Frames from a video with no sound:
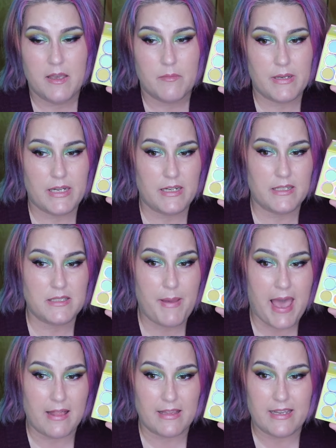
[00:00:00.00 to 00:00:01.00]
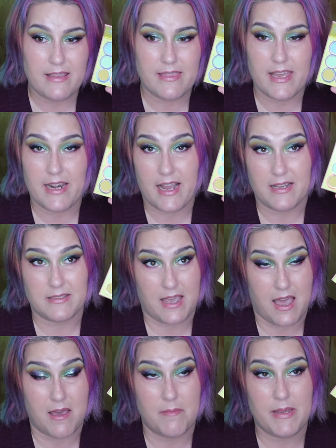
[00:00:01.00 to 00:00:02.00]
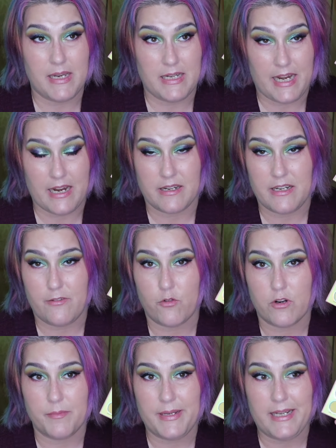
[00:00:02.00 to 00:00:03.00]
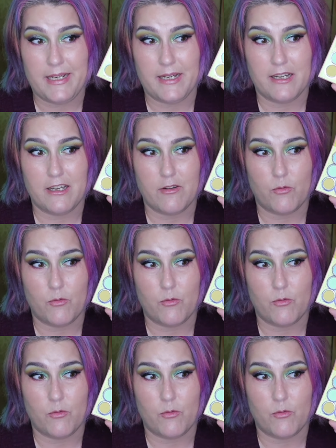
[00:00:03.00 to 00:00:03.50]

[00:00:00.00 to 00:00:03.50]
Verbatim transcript: but it is a palette that has come in handy for me